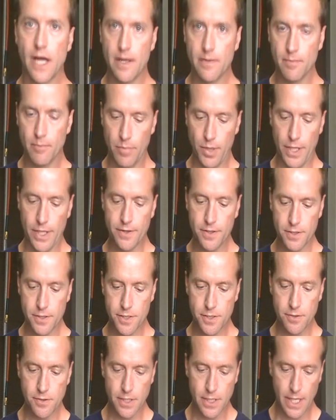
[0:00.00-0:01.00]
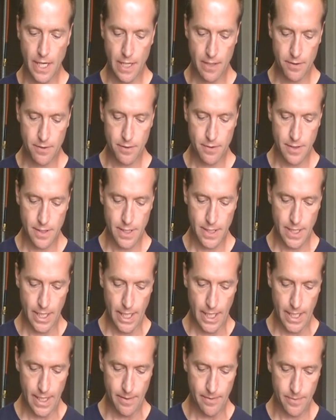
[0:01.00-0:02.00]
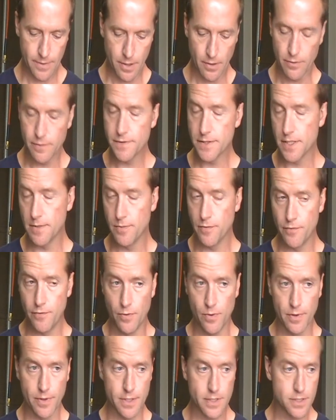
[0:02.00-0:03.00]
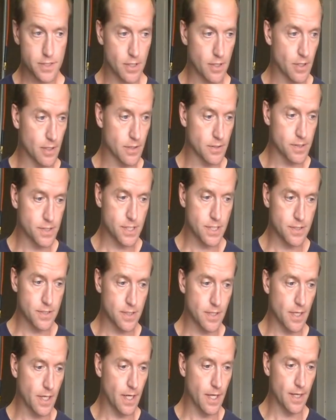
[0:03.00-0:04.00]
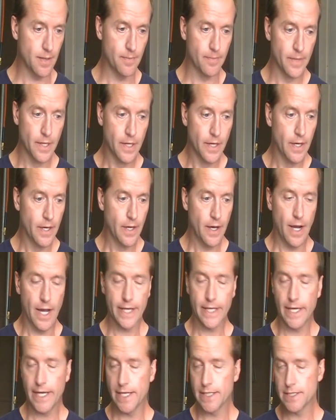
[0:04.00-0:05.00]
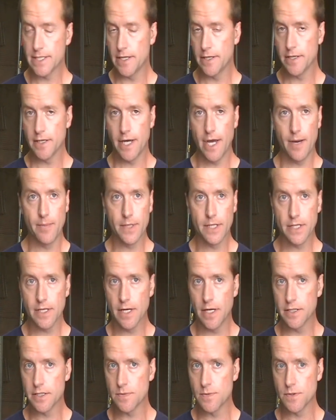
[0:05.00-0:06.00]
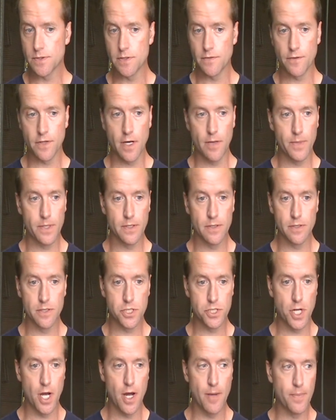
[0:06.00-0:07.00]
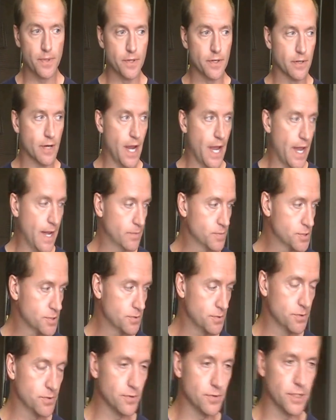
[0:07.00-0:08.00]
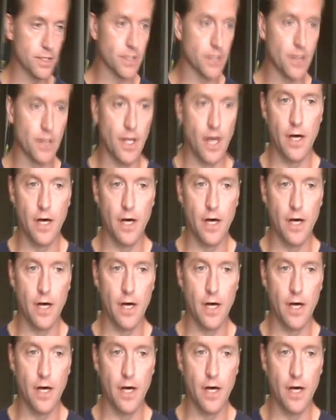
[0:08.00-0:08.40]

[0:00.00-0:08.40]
Right, blend the two together. We've said before, these cars, I can't tell you how many customers have come into the shop and they're absolutely in